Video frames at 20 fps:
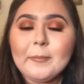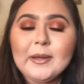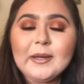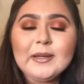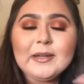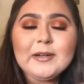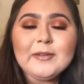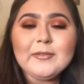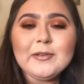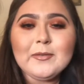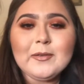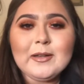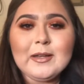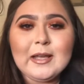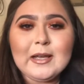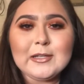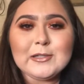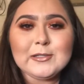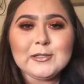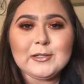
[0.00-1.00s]
But if you would
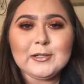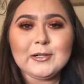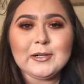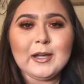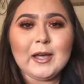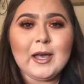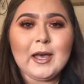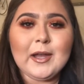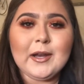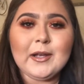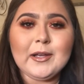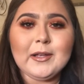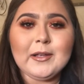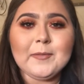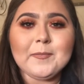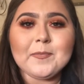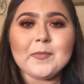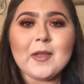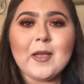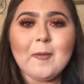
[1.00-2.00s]
like to learn how
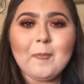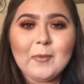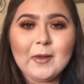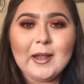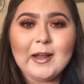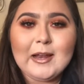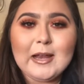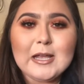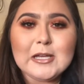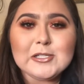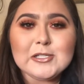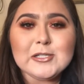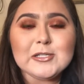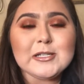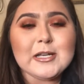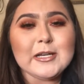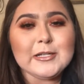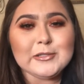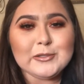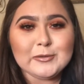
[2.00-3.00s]
to apply lashes,
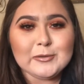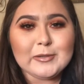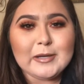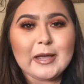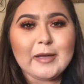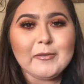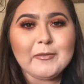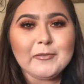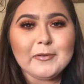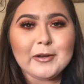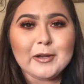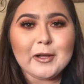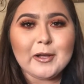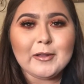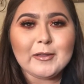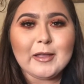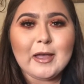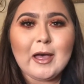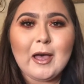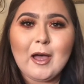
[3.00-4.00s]
I do have a video
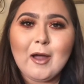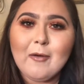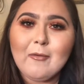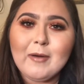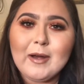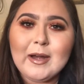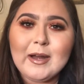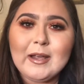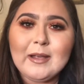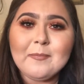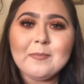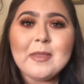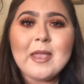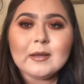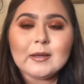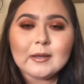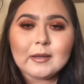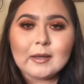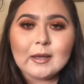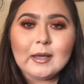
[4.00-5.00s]
on that already.
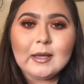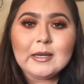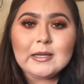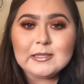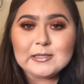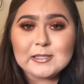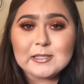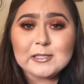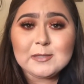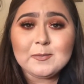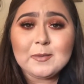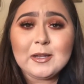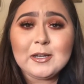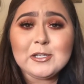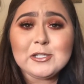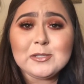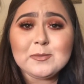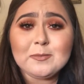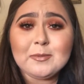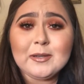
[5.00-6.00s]
It is in
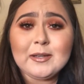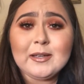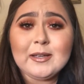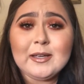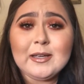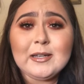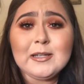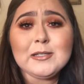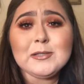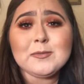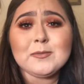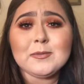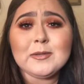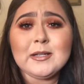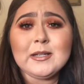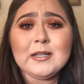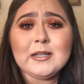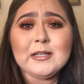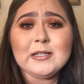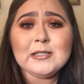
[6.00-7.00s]
Spanish, but it is
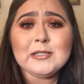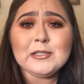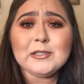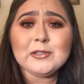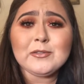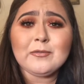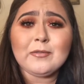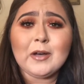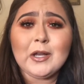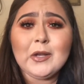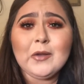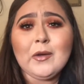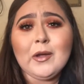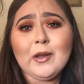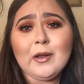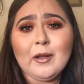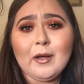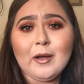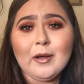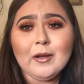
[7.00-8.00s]
really easy to follow
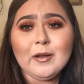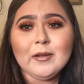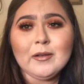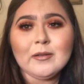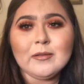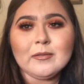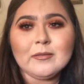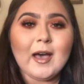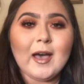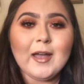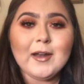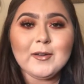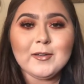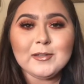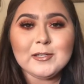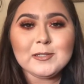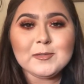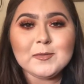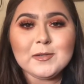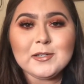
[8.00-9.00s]
along. I know
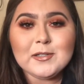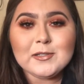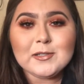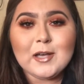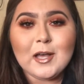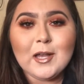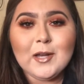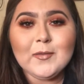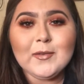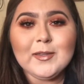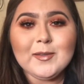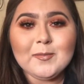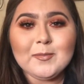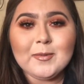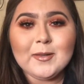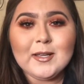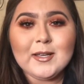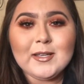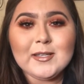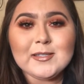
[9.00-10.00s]
this video is all over the
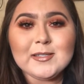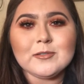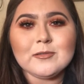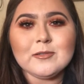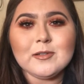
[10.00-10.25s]
place.